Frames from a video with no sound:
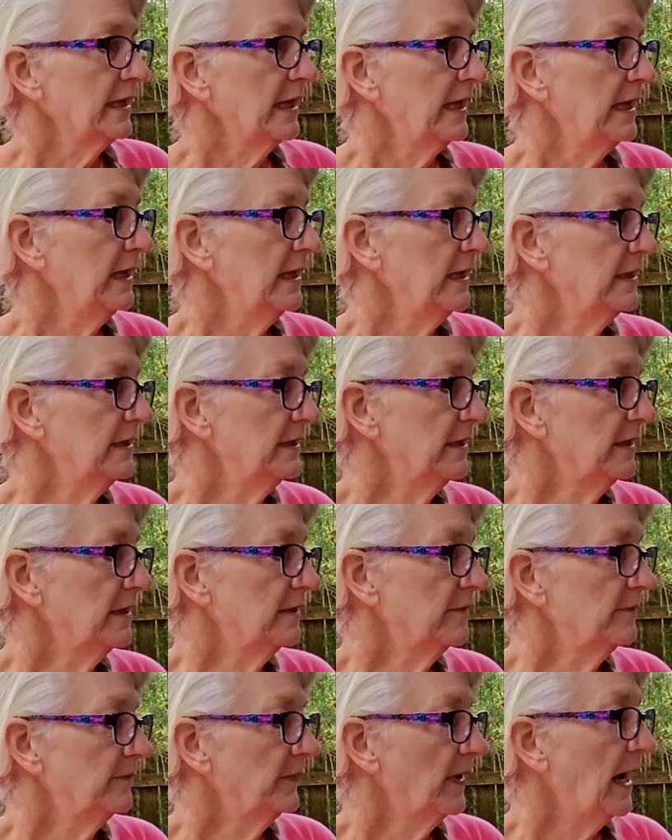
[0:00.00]
And
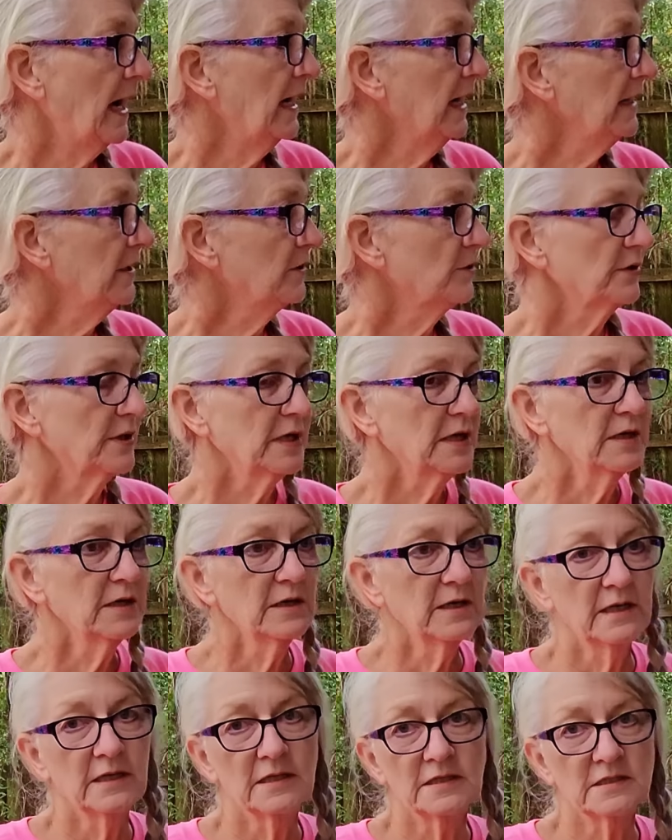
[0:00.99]
I go there
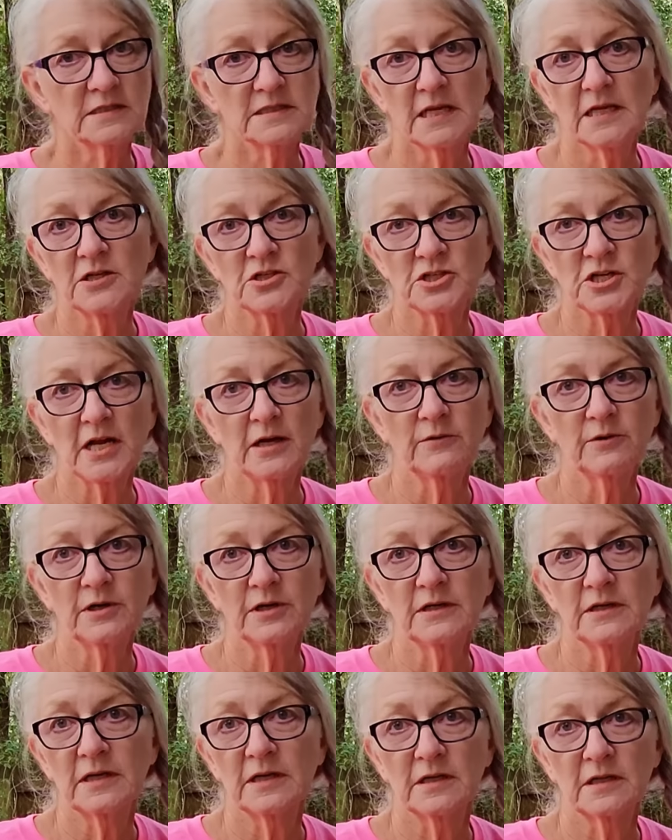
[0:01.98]
and take a
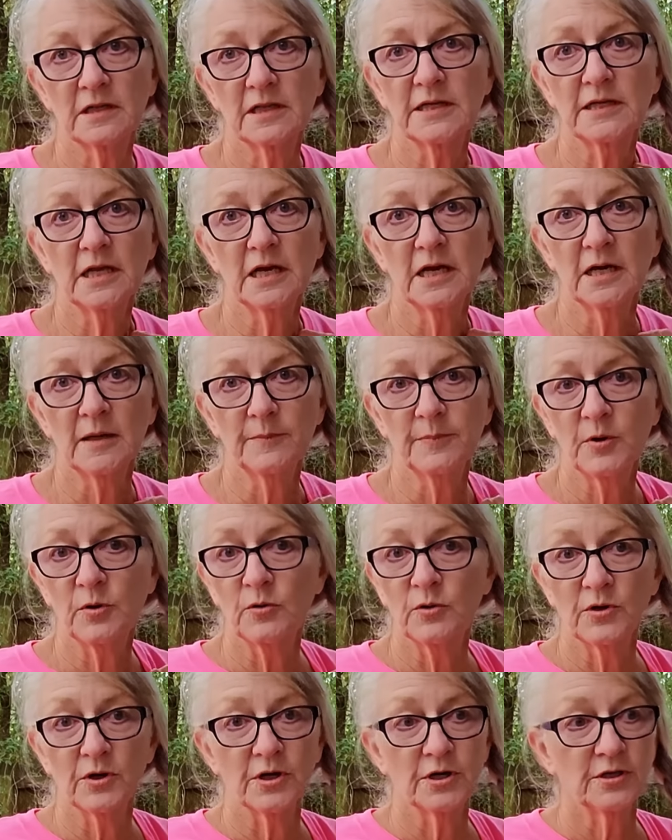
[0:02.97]
shower and clean up,
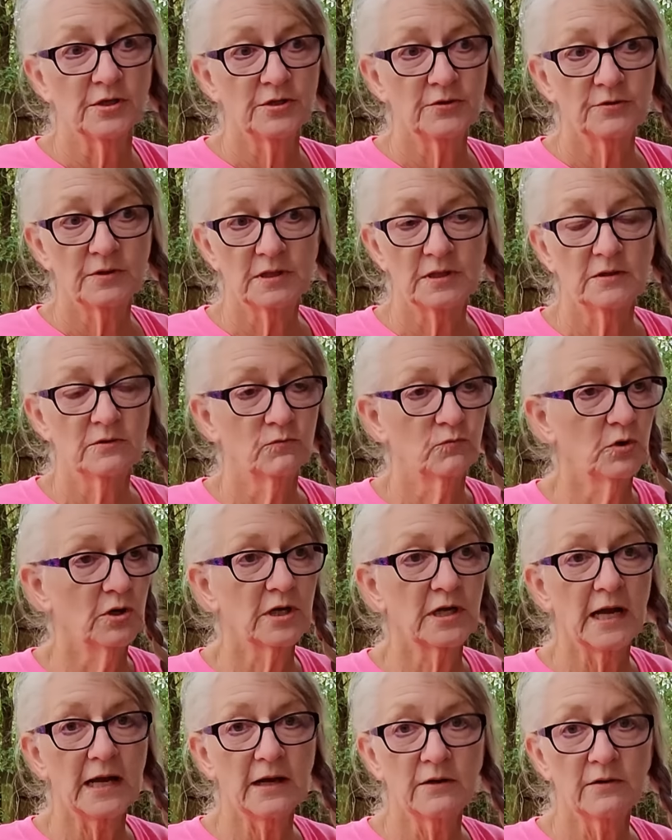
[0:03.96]
or you can
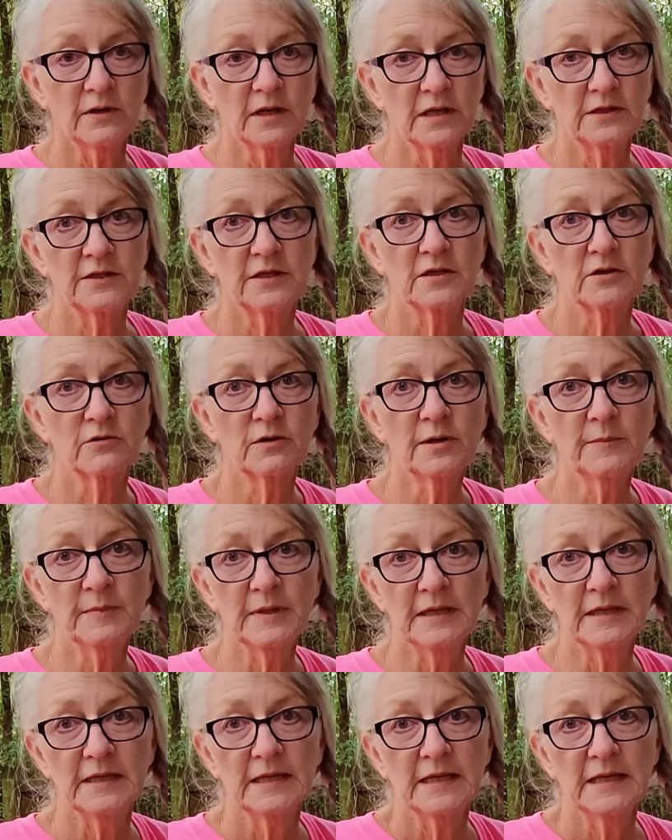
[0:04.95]
work out on the equipment.